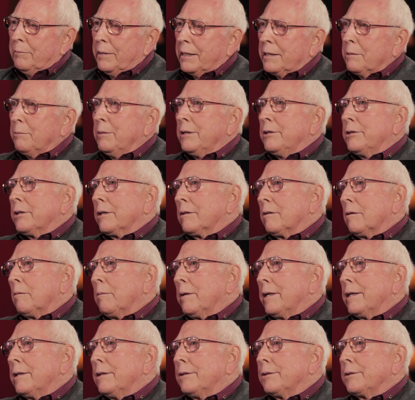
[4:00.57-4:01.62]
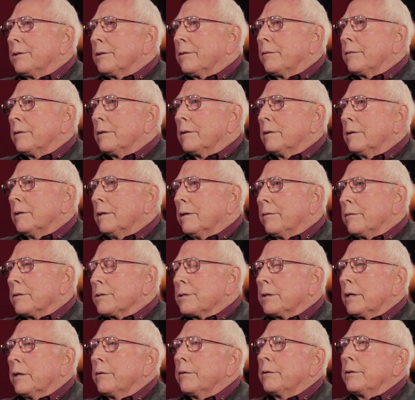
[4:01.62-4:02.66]
made me general manager of the
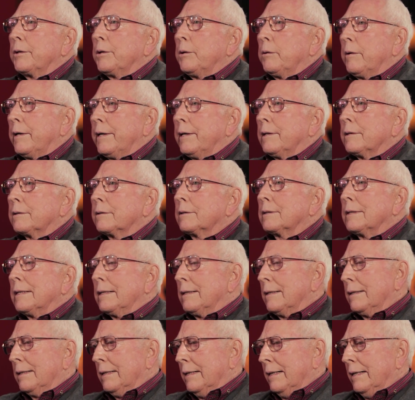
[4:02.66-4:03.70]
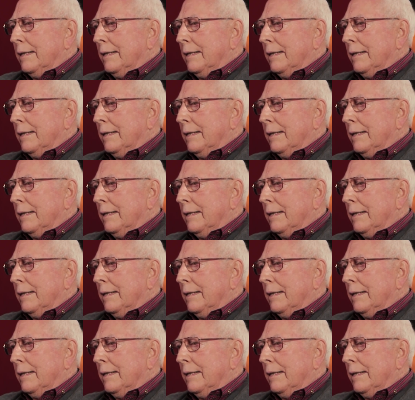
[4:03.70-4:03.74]
southern U.S., and